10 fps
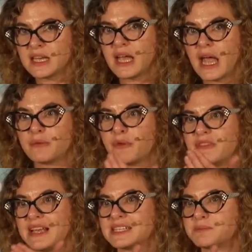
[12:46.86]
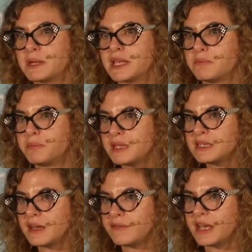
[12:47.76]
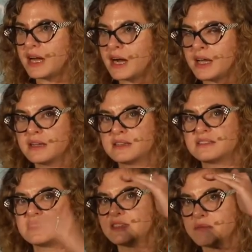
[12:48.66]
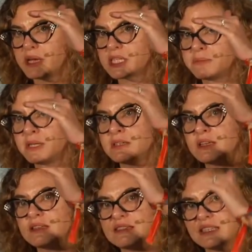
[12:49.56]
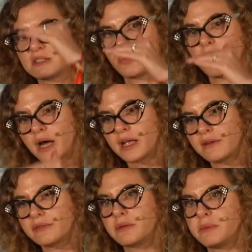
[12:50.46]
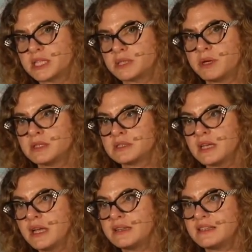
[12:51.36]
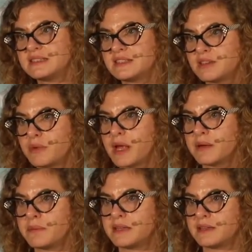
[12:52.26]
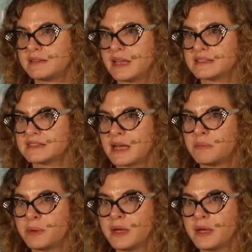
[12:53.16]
and with the explicability of AI, this is the measurement, this is why of the measurement, this is the recommended next step,